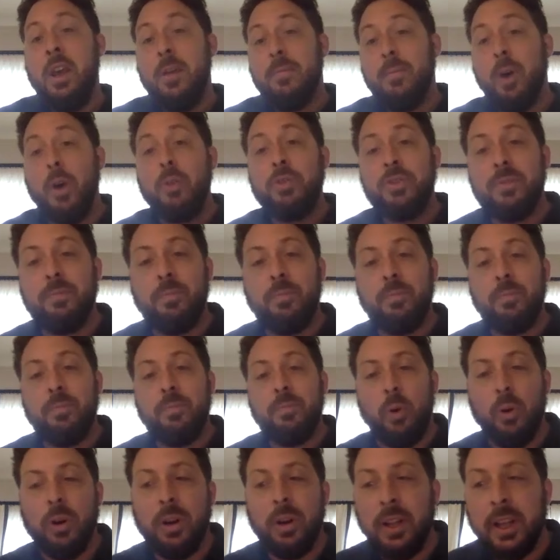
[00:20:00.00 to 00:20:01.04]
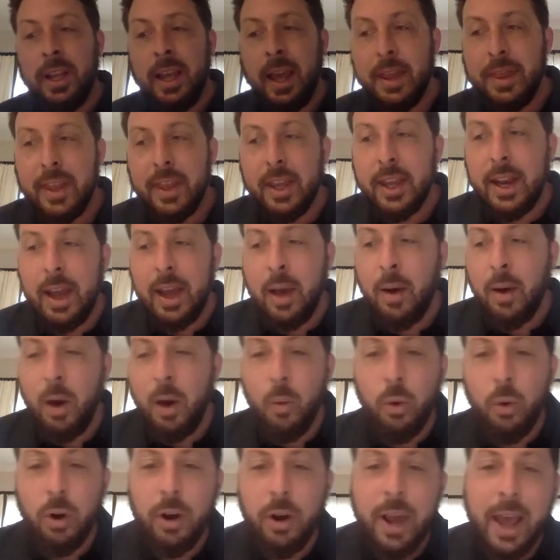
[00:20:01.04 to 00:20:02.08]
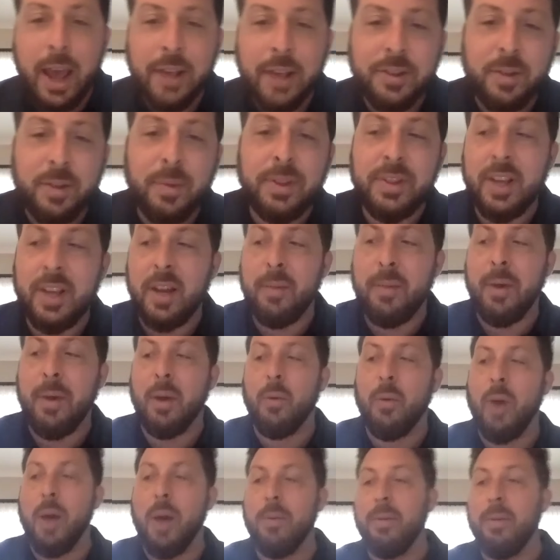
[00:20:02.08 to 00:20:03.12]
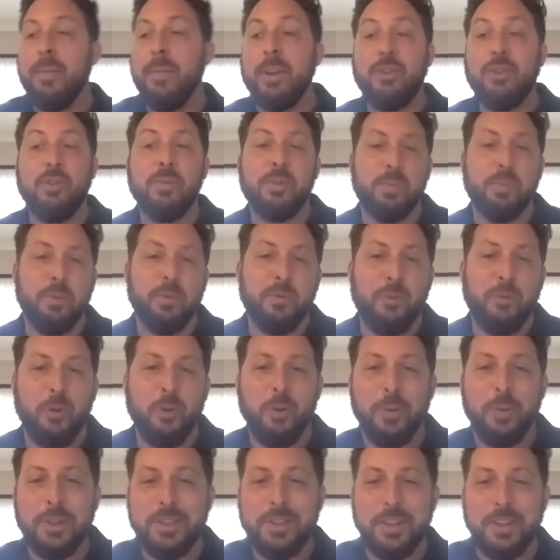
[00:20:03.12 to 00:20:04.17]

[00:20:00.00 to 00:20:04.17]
most importantly, I think it, a word has to be said about Robert Mitchum's performance.